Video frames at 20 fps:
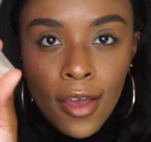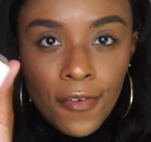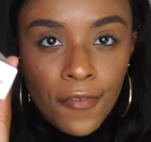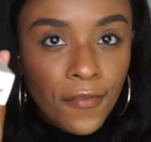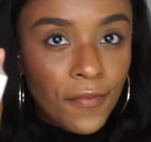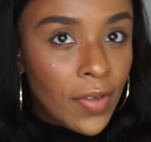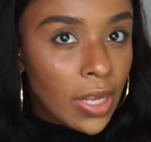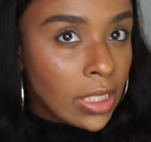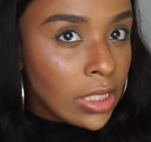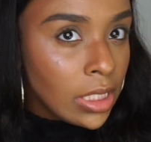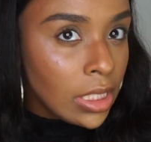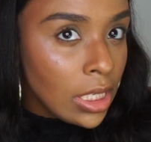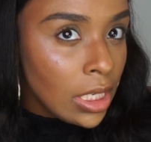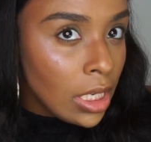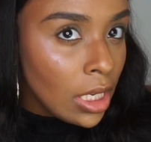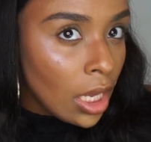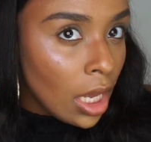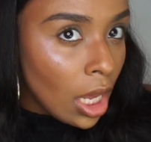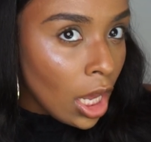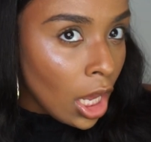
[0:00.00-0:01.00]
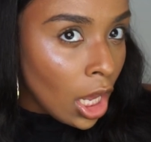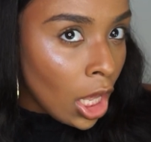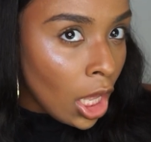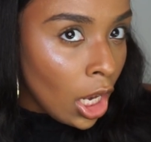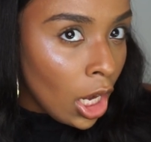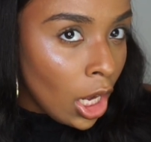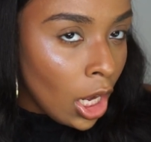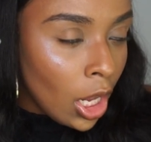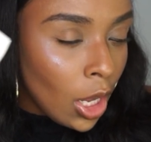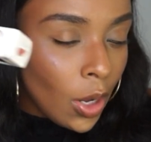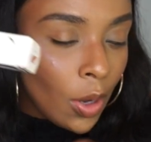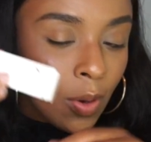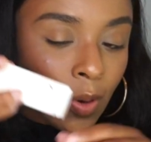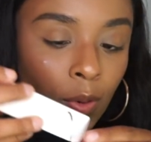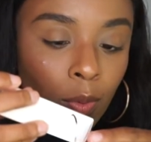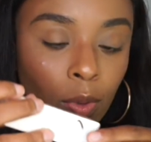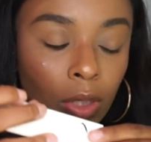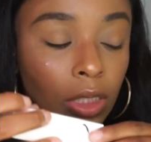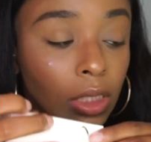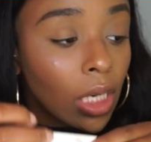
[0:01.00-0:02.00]
Fenty
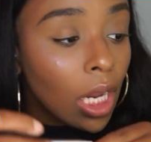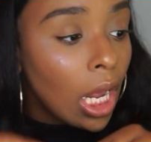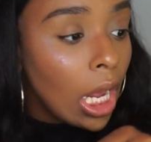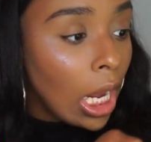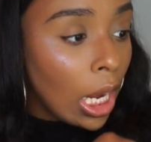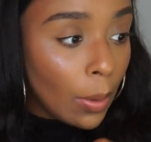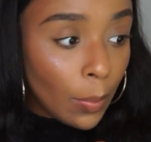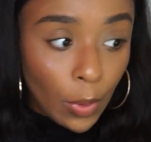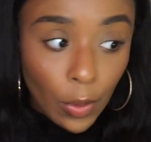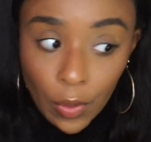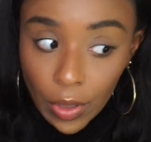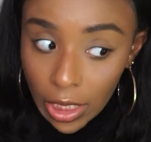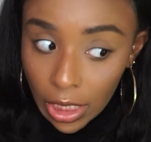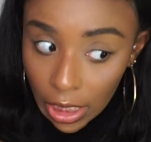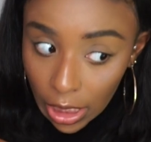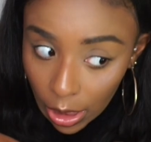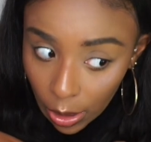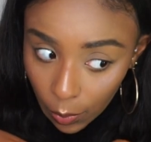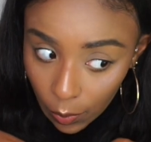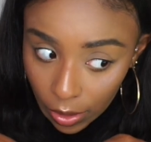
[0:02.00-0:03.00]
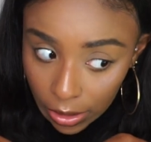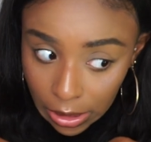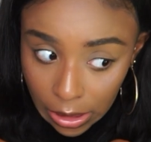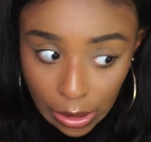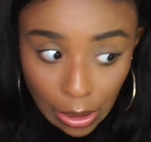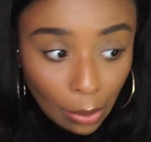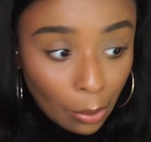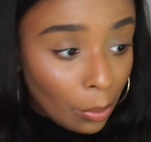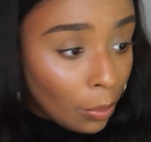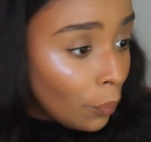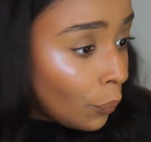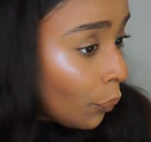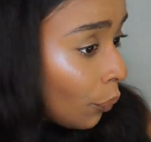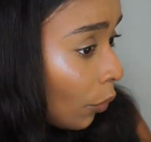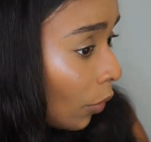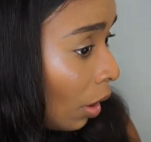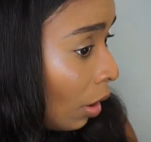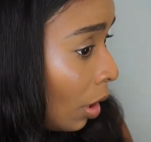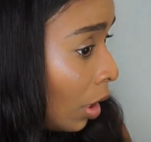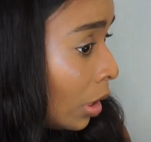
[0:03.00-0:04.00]
Glow, which I'm already glowing, so
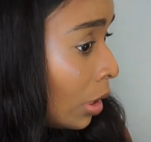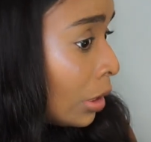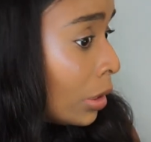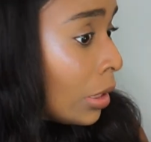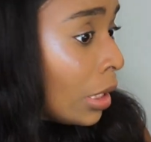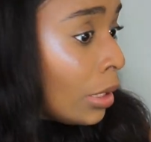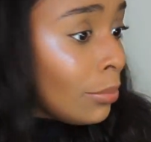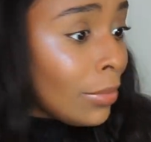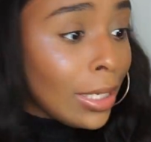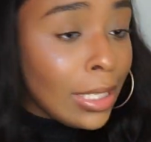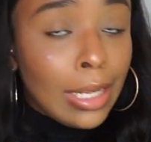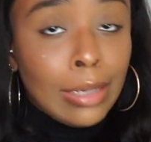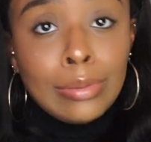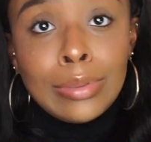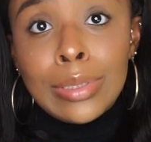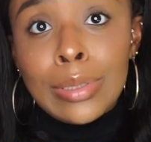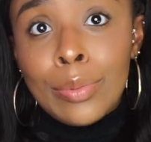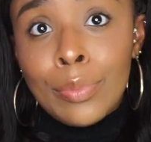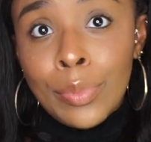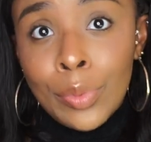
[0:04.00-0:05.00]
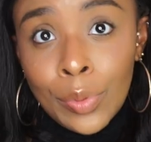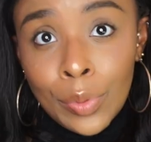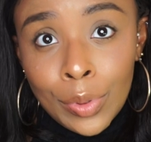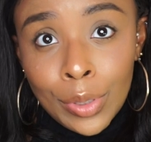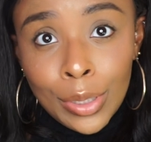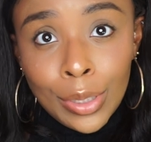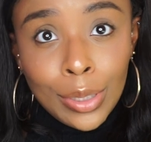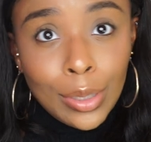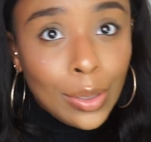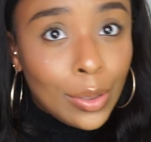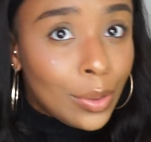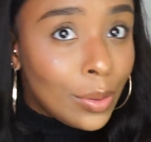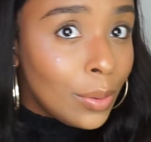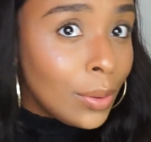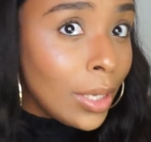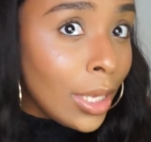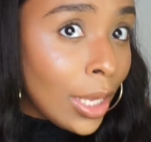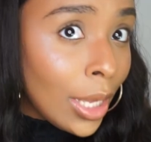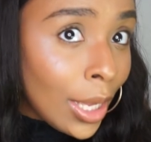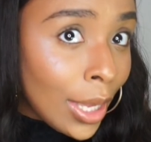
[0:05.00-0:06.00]
play my life some more.
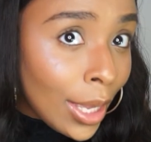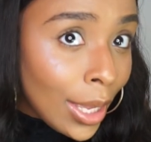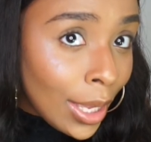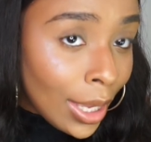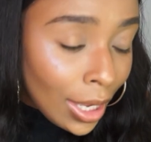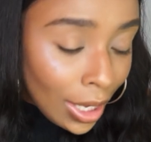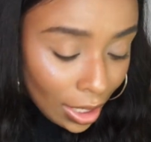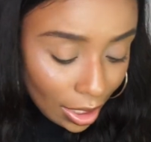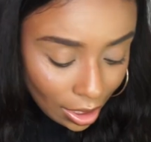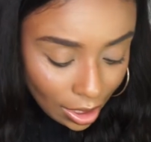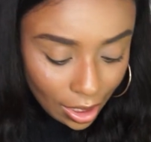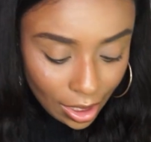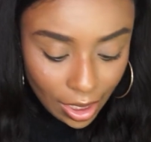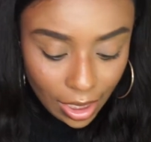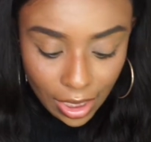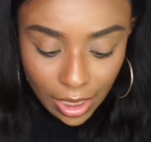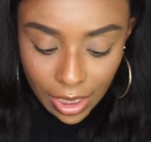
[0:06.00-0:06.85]
Okay.